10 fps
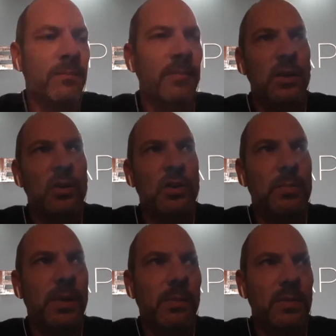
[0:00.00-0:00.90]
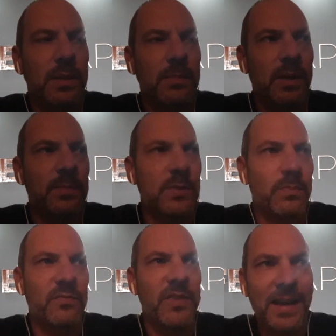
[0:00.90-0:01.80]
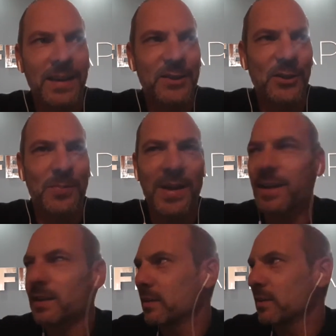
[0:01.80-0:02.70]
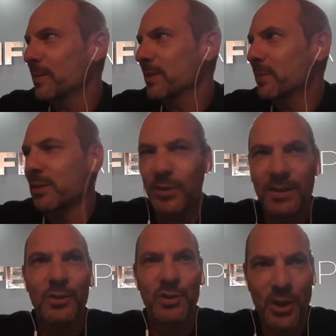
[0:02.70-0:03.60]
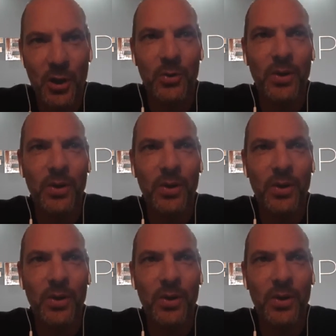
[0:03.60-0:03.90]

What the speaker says: You need to be sometimes fake it till you make it a little bit, but you need to show